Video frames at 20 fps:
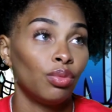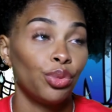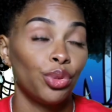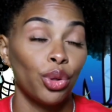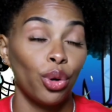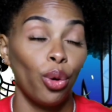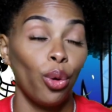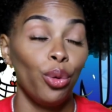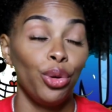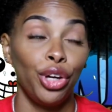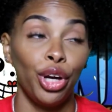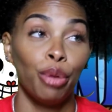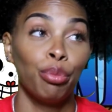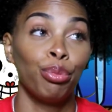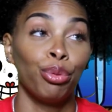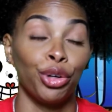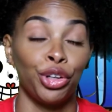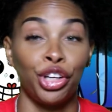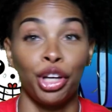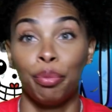Oh yeah,
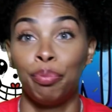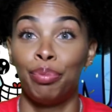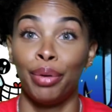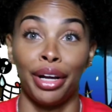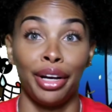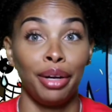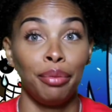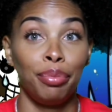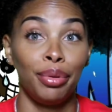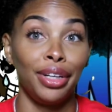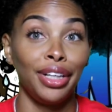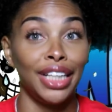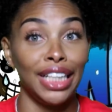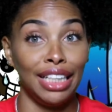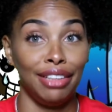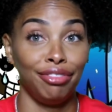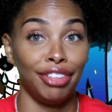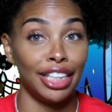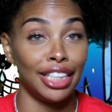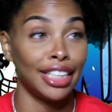Brook, you better
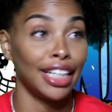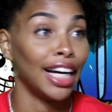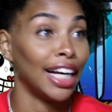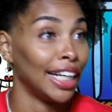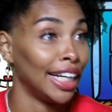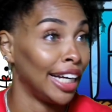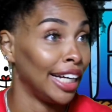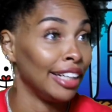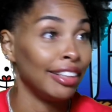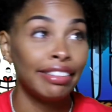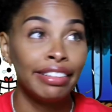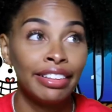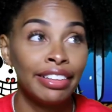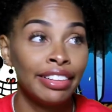believe it, honey.